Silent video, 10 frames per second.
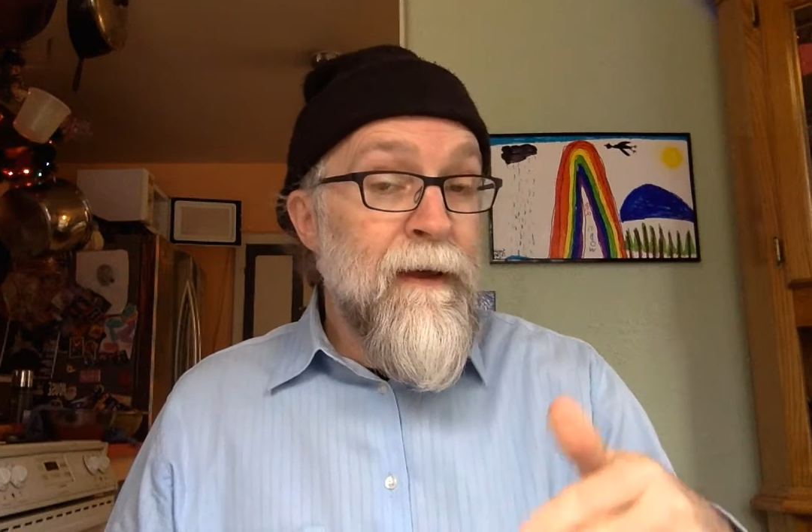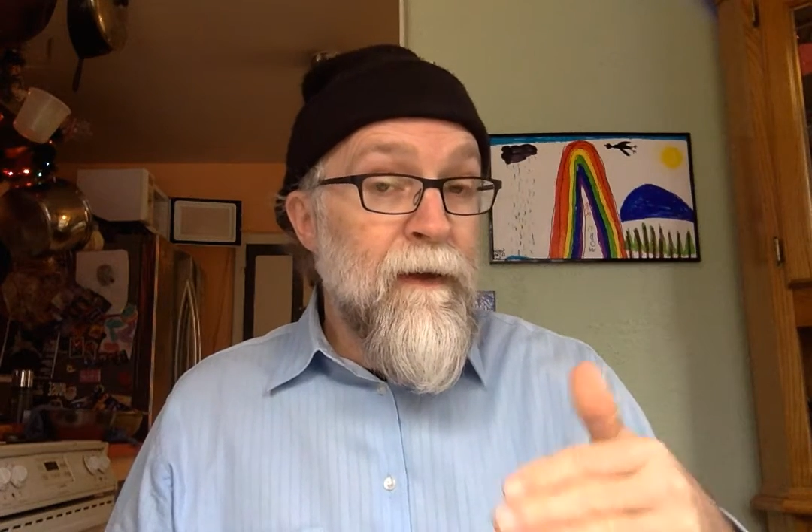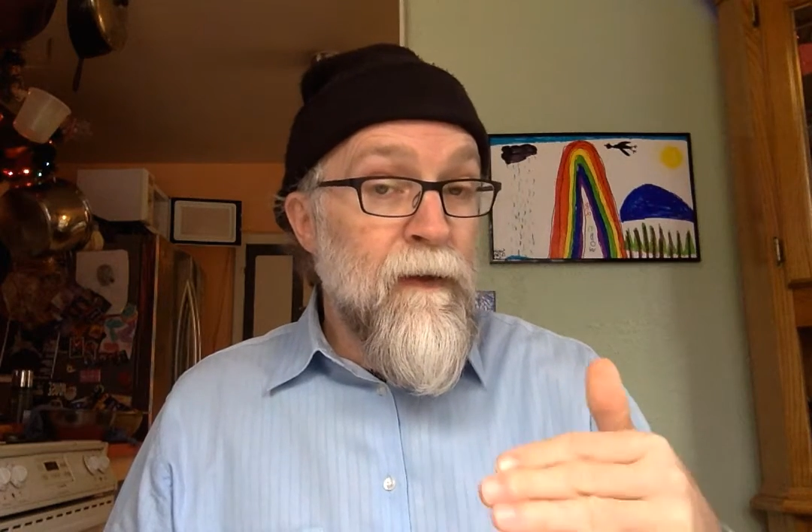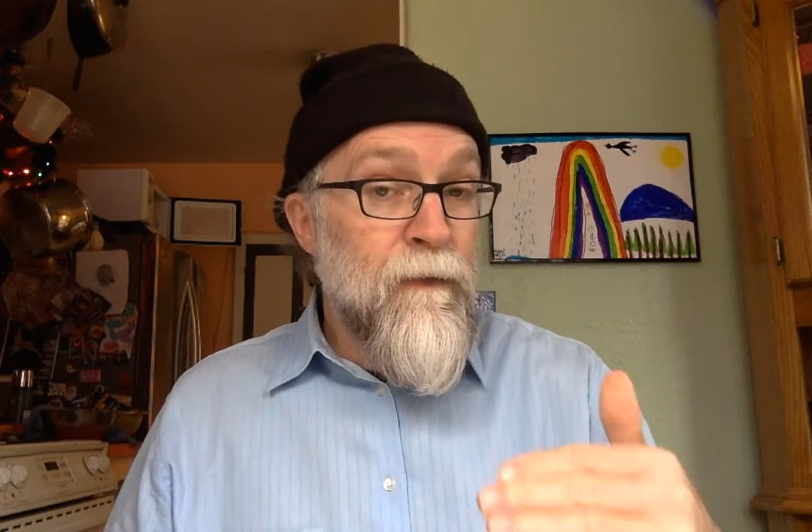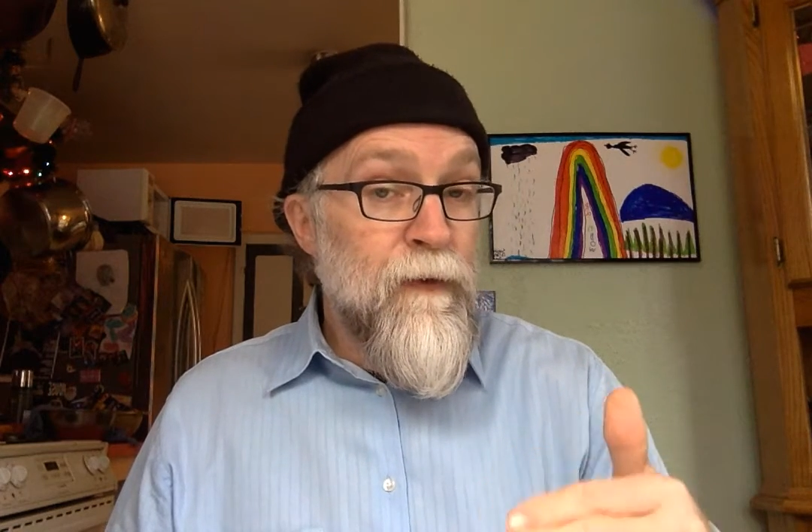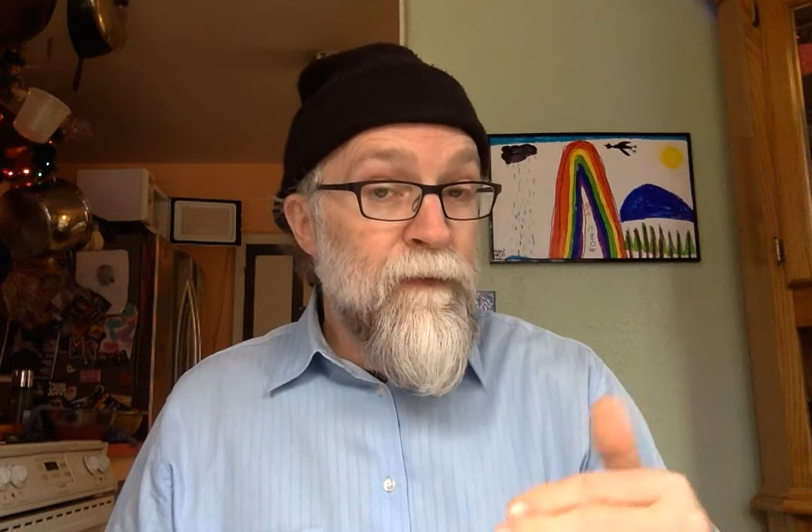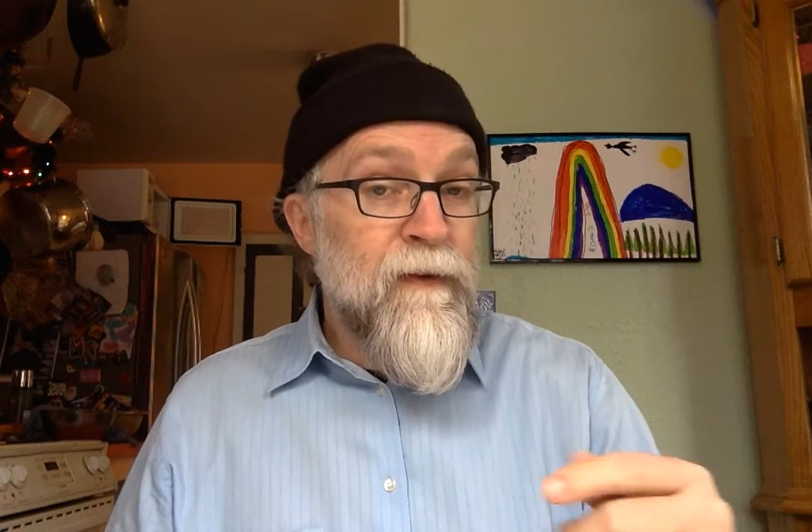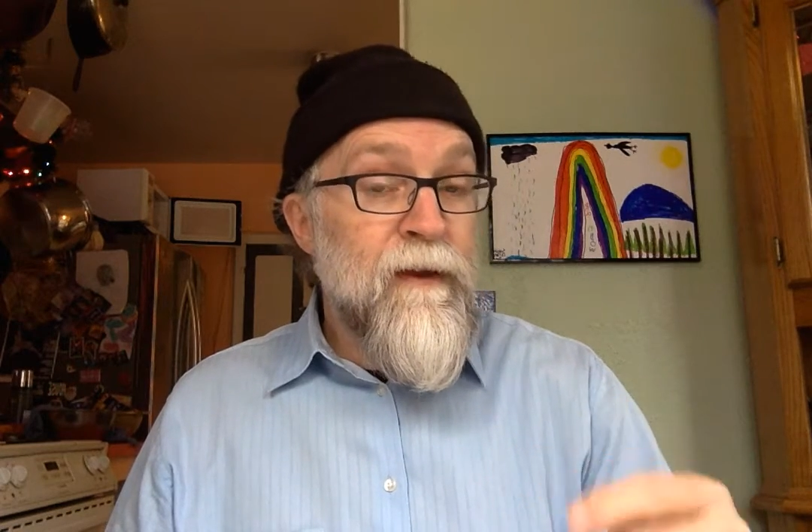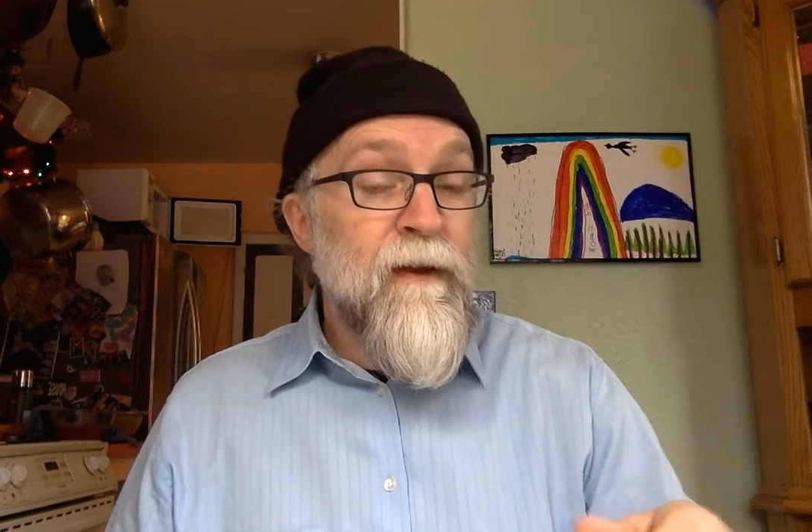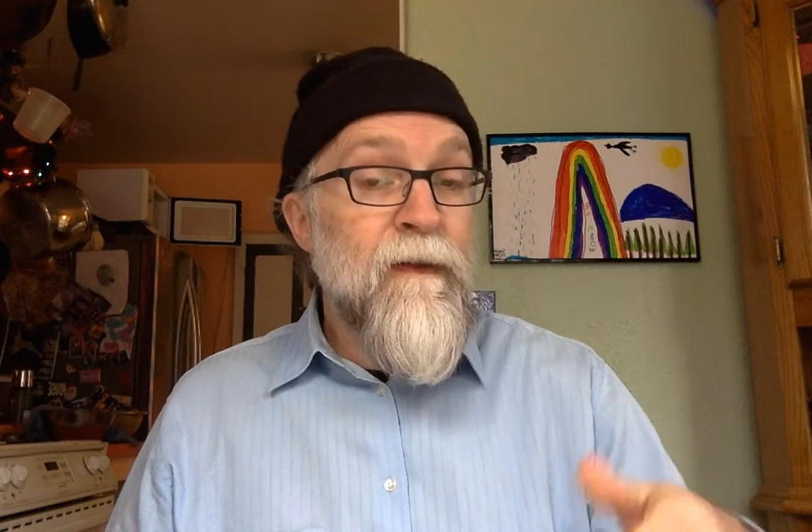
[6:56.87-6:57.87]
in the
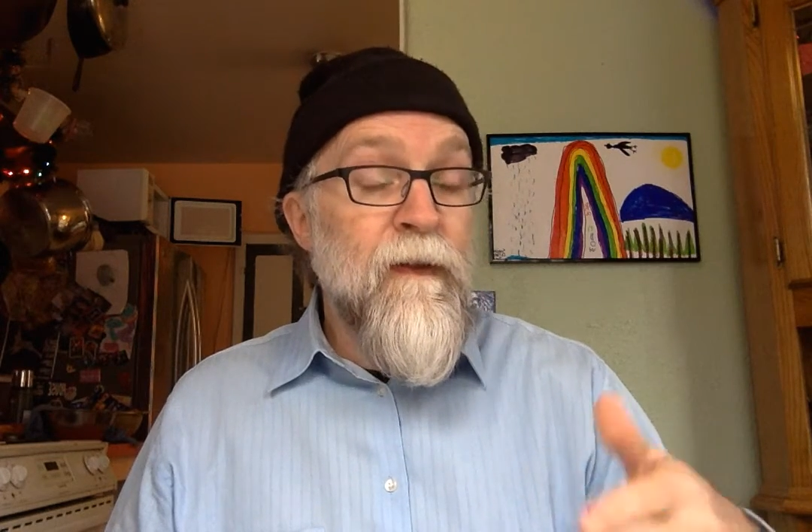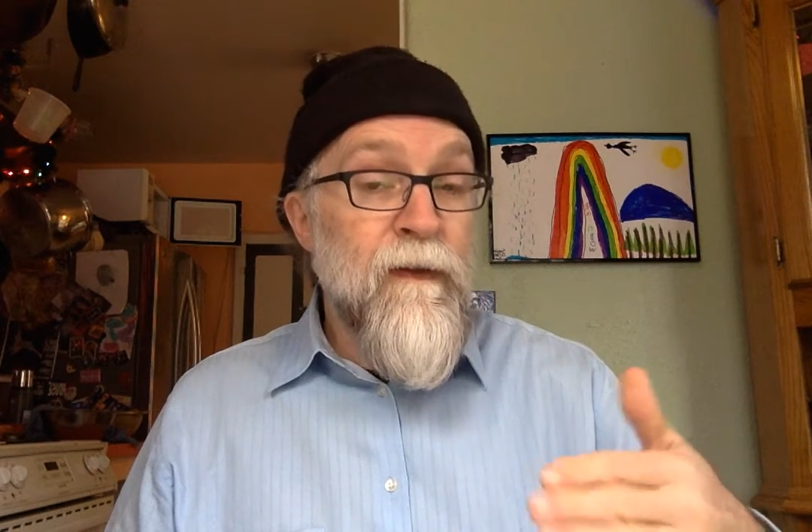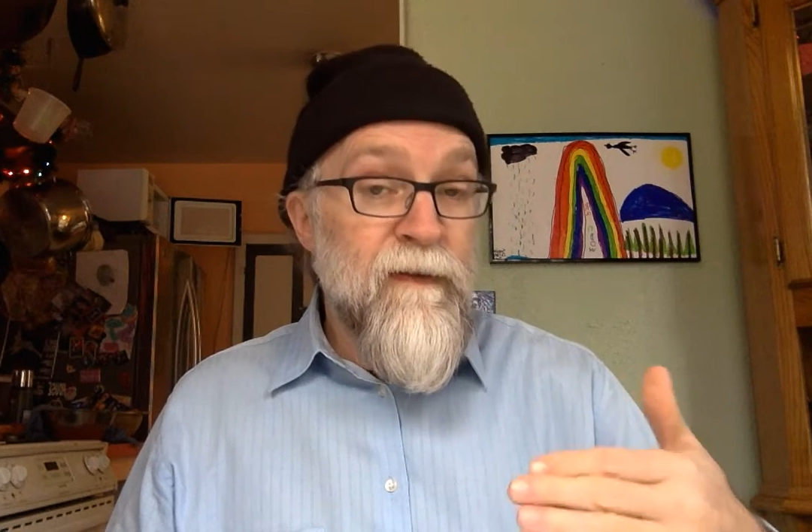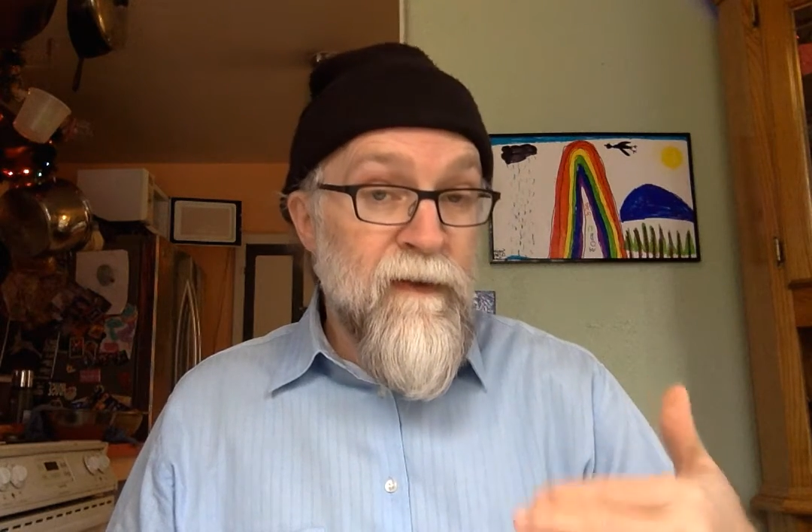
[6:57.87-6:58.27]
15th and the